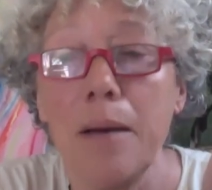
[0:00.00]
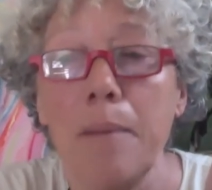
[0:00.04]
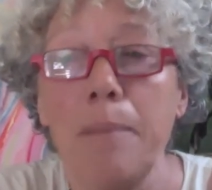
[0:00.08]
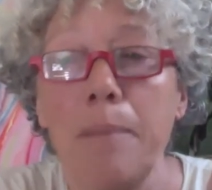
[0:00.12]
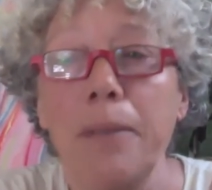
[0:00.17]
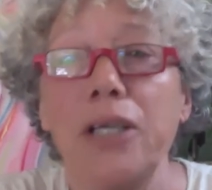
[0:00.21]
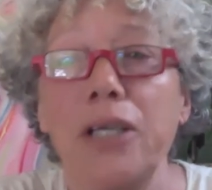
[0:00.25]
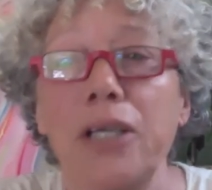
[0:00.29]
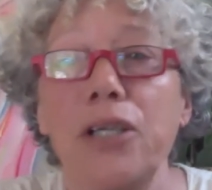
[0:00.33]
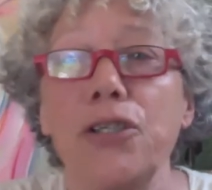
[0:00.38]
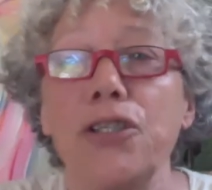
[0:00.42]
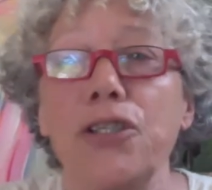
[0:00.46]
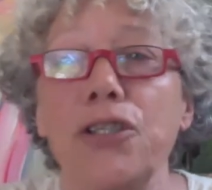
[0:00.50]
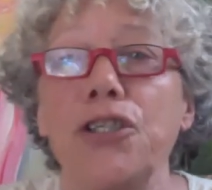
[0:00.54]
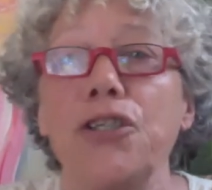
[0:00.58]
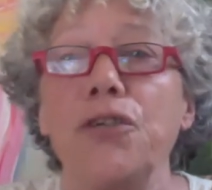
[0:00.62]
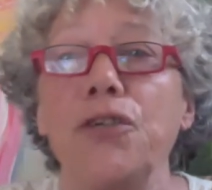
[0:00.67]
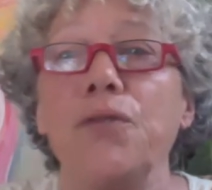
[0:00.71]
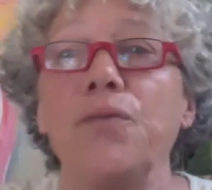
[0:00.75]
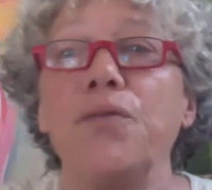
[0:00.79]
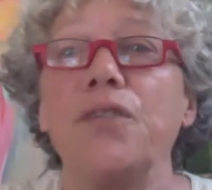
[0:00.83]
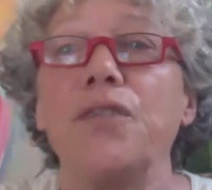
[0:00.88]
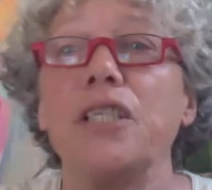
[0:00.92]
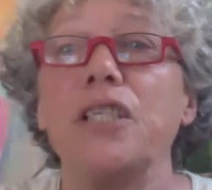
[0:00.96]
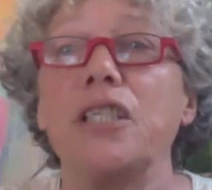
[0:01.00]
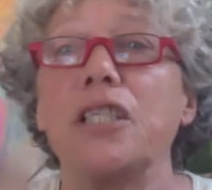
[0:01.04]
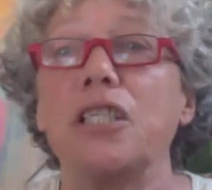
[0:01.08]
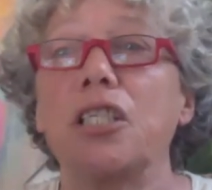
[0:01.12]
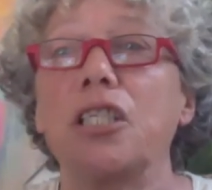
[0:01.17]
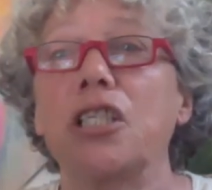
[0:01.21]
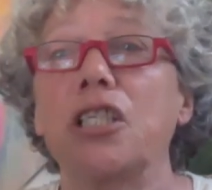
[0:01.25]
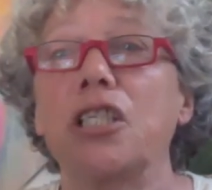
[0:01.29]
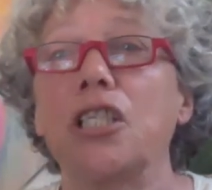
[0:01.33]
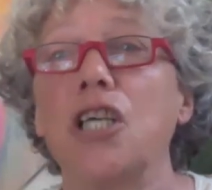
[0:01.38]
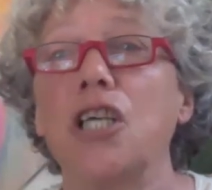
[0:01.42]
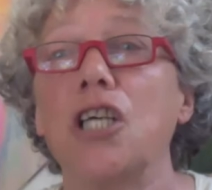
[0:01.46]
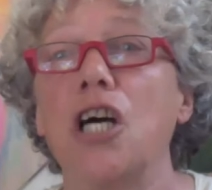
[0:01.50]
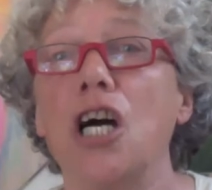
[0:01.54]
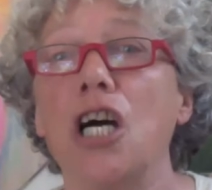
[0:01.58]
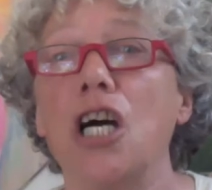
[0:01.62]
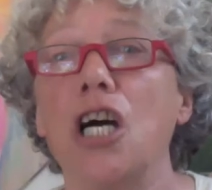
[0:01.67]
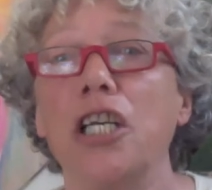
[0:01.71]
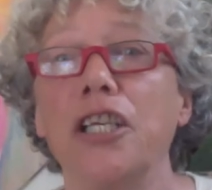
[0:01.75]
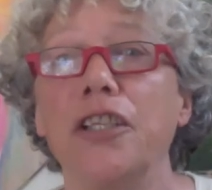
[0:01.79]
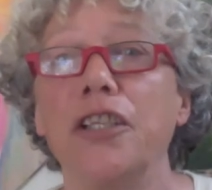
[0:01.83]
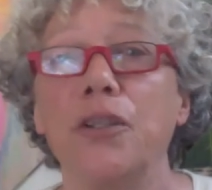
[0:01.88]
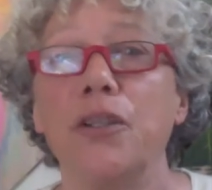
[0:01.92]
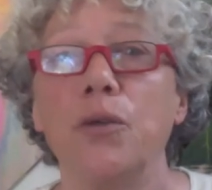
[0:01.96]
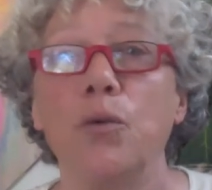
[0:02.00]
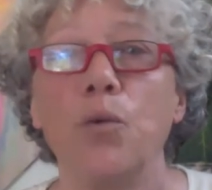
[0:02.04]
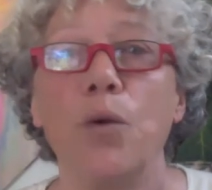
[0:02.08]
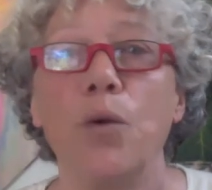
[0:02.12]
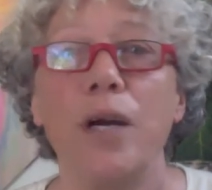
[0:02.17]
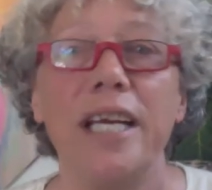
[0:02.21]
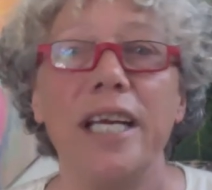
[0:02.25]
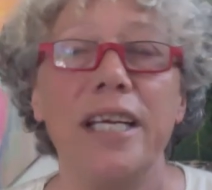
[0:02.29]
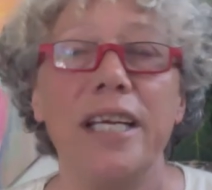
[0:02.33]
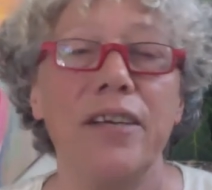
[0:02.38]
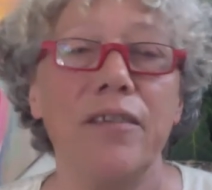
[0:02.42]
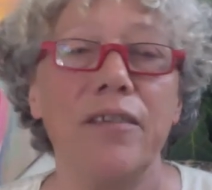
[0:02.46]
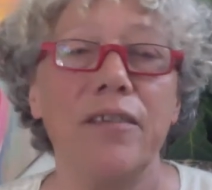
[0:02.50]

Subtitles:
because you've discarded the weight